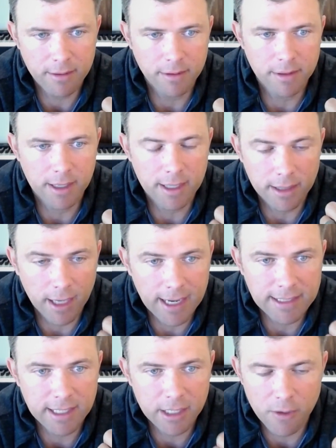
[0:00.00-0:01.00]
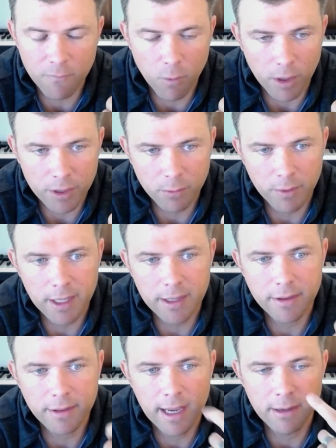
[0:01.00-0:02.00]
the clients that you've worked
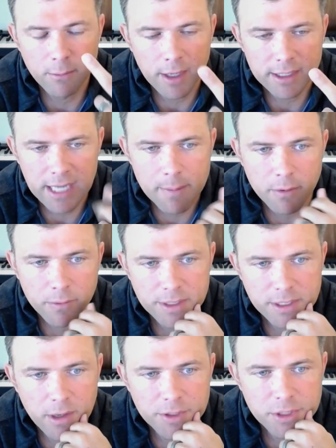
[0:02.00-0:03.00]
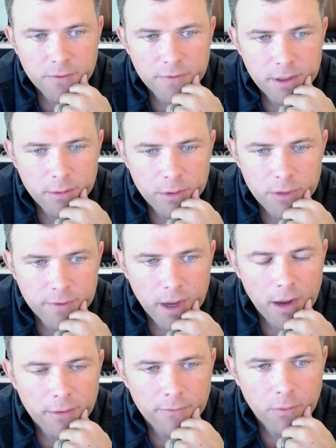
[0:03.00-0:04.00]
with and what type of results you've
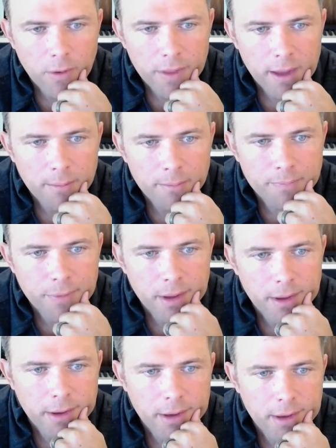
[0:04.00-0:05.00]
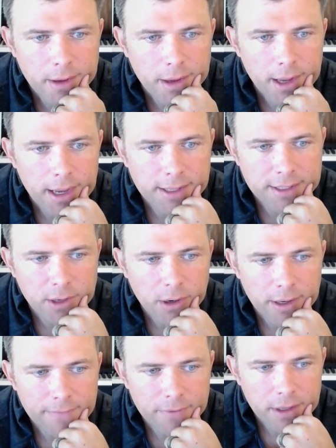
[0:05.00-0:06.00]
gotten for them. And
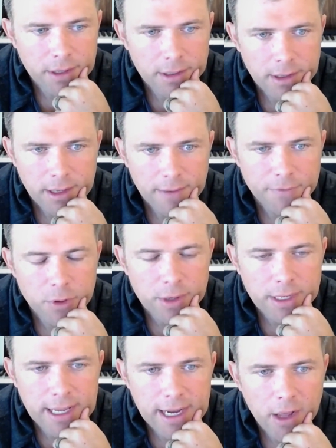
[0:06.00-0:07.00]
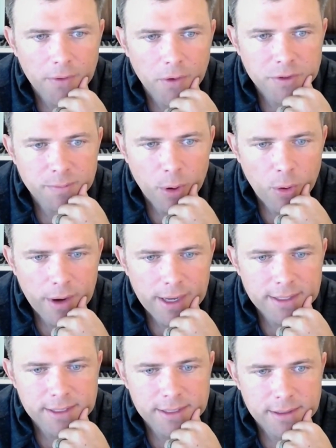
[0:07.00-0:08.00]
so if you can hit on those
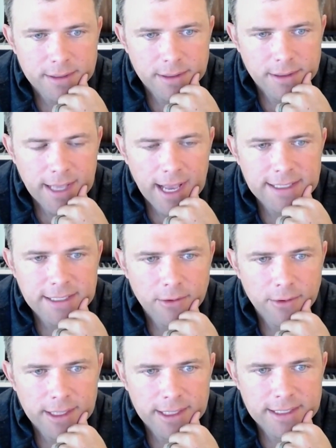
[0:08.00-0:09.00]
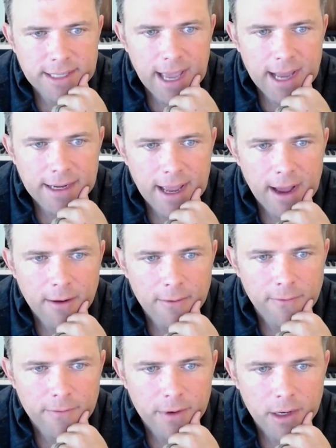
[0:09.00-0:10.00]
points, that's going to stand
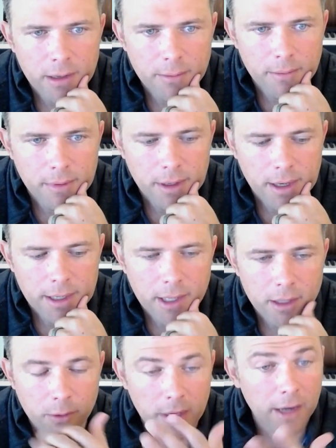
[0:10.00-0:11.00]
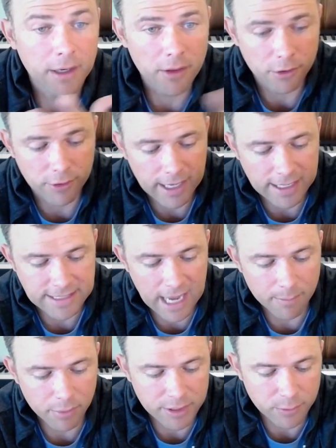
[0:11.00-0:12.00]
out from another one. Another great
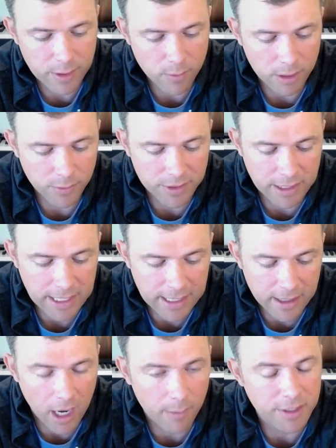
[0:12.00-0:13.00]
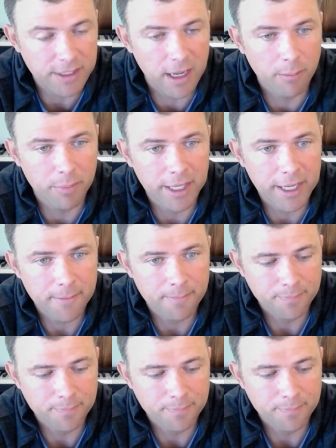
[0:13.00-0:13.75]
example is we worked with an e-commerce company